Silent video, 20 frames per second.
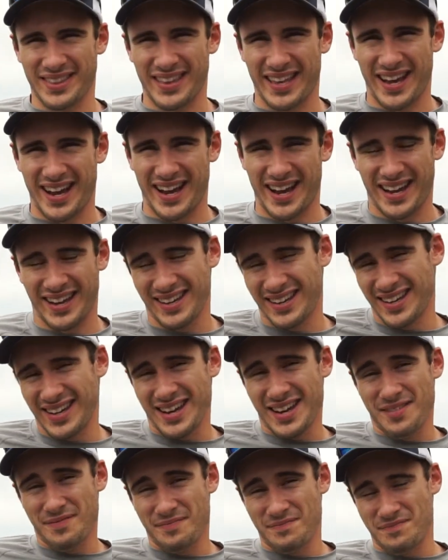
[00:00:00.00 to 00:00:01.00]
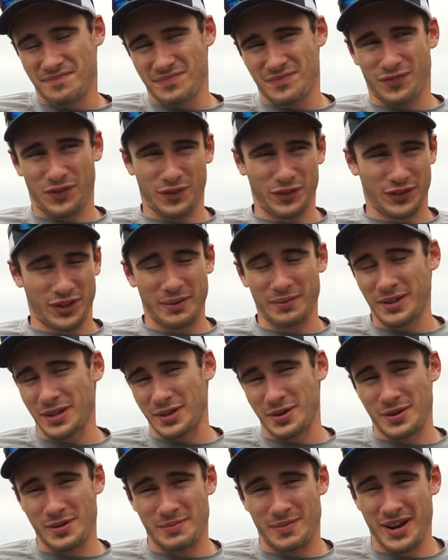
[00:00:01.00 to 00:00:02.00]
that for some of
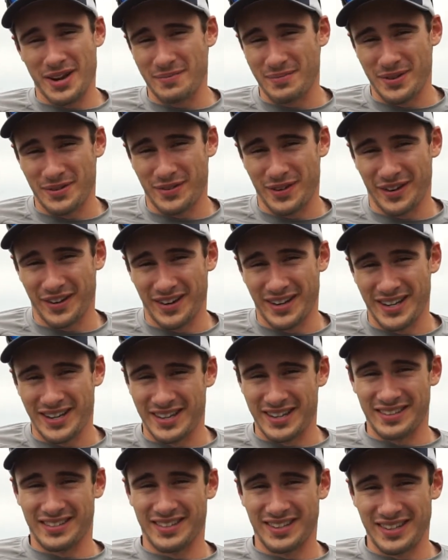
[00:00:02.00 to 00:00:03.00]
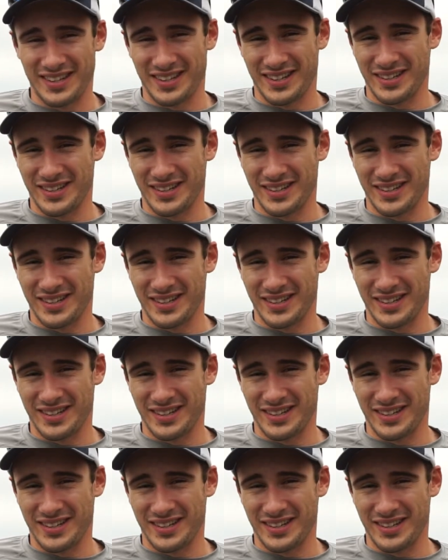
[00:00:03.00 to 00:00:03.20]
you it might be very easy,